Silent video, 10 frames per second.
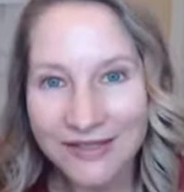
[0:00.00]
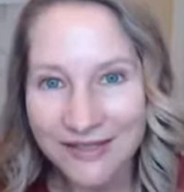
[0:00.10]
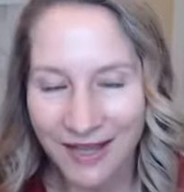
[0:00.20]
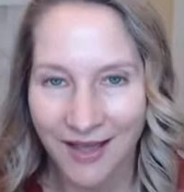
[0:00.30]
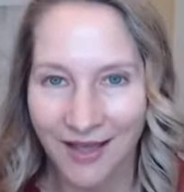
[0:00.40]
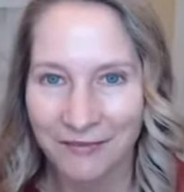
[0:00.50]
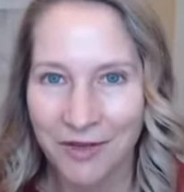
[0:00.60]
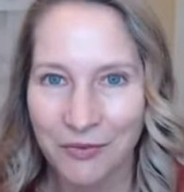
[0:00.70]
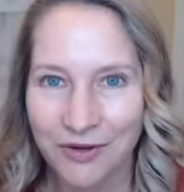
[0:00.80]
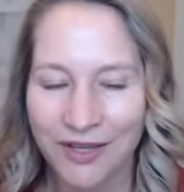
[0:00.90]
time
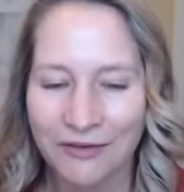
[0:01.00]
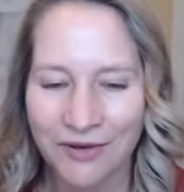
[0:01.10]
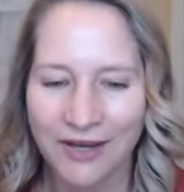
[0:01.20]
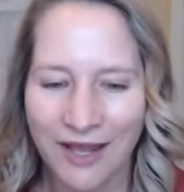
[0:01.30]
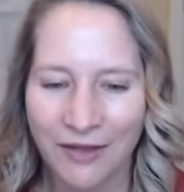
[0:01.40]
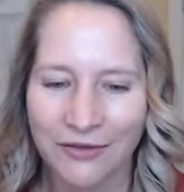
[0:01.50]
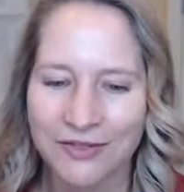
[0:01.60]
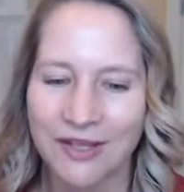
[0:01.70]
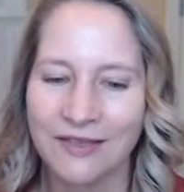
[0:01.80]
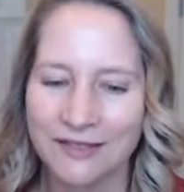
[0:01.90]
that we're in right now, they're
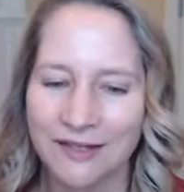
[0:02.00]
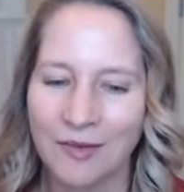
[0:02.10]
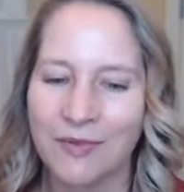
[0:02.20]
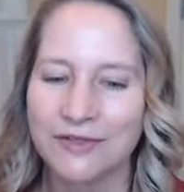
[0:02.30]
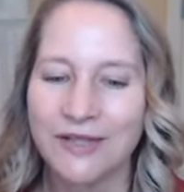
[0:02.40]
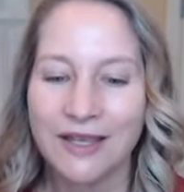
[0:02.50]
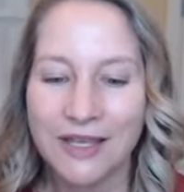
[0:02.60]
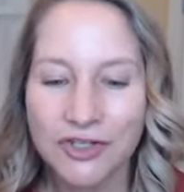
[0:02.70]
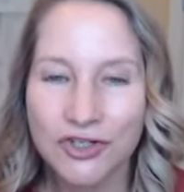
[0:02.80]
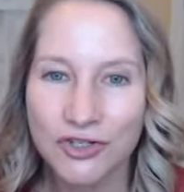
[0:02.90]
saying this time
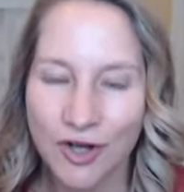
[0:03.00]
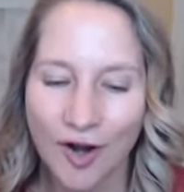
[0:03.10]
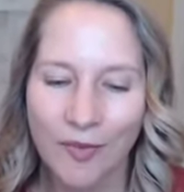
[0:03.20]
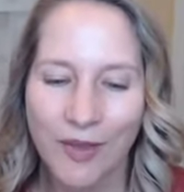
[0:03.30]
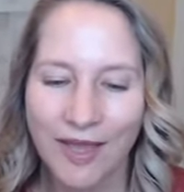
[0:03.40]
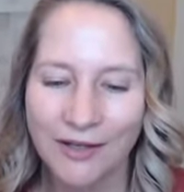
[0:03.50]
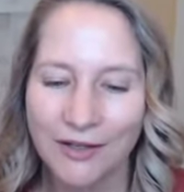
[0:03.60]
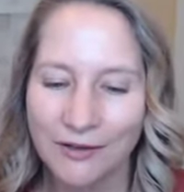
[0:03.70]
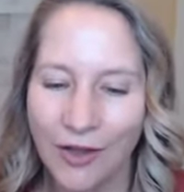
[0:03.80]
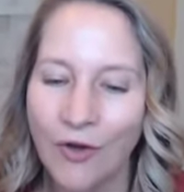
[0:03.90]
is sharp and
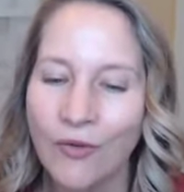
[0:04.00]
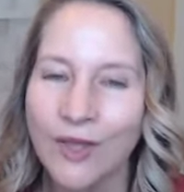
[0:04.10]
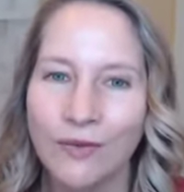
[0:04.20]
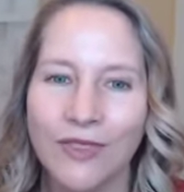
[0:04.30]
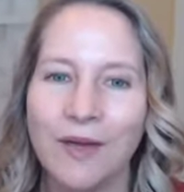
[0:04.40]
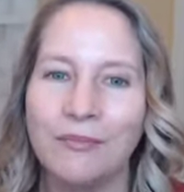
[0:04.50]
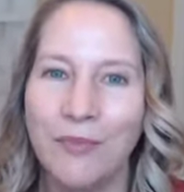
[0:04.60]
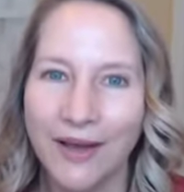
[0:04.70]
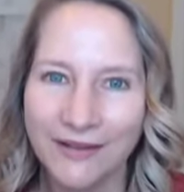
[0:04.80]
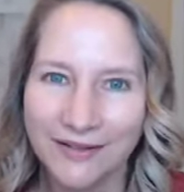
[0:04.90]
glowing with
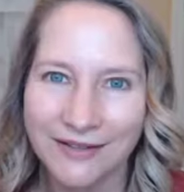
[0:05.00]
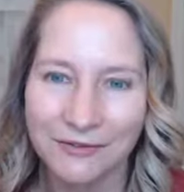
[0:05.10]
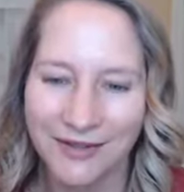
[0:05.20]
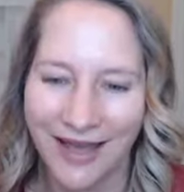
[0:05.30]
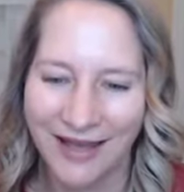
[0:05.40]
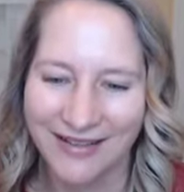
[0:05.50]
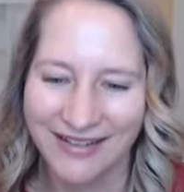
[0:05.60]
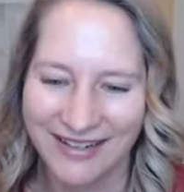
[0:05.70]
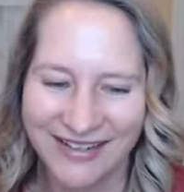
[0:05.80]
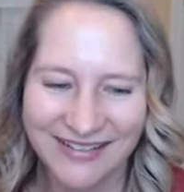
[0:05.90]
abundant
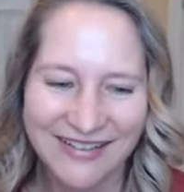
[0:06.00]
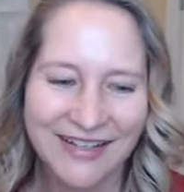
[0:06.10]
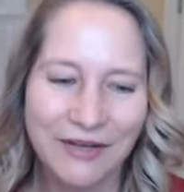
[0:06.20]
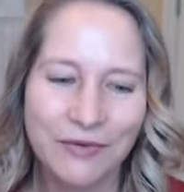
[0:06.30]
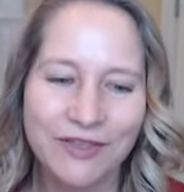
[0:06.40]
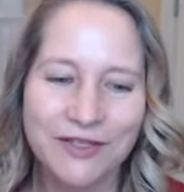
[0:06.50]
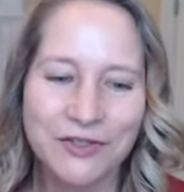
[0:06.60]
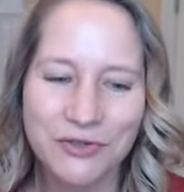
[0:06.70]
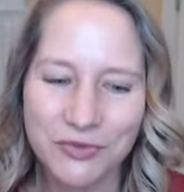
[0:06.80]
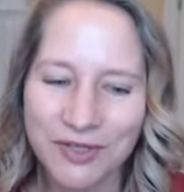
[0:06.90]
reality, with
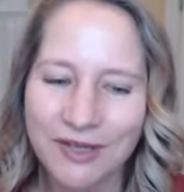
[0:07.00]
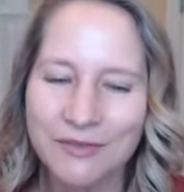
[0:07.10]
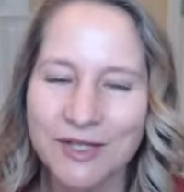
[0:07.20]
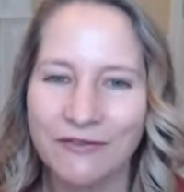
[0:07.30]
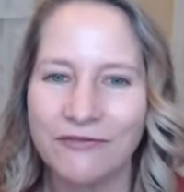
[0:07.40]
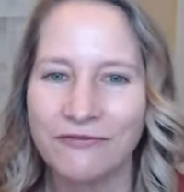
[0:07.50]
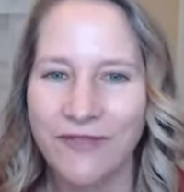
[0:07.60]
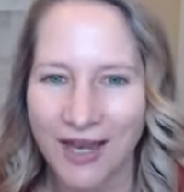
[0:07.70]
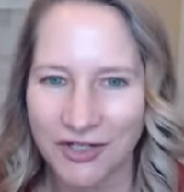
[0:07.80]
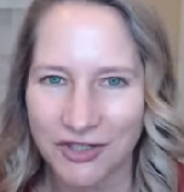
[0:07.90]
extremes of
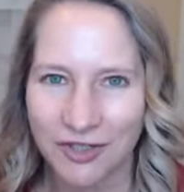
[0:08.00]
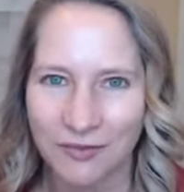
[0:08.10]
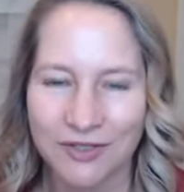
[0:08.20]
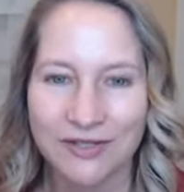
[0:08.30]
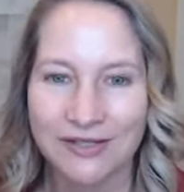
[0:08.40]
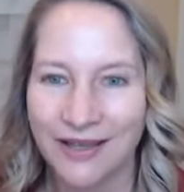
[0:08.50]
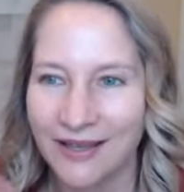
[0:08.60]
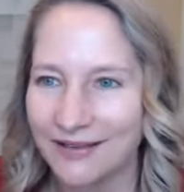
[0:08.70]
faction, which is like